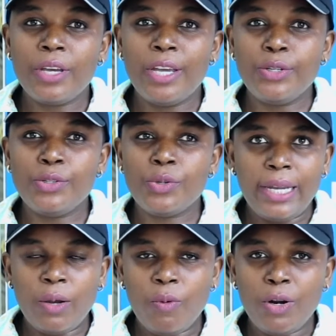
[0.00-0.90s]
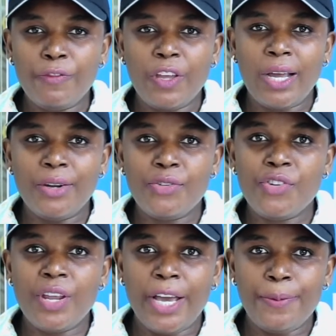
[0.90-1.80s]
and like one of the
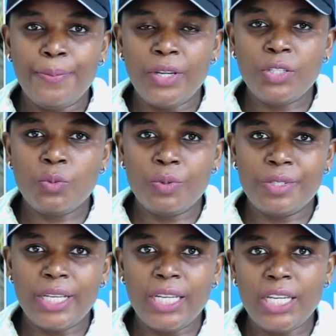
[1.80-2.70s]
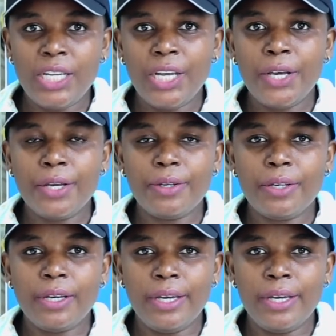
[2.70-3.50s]
country I picked was India,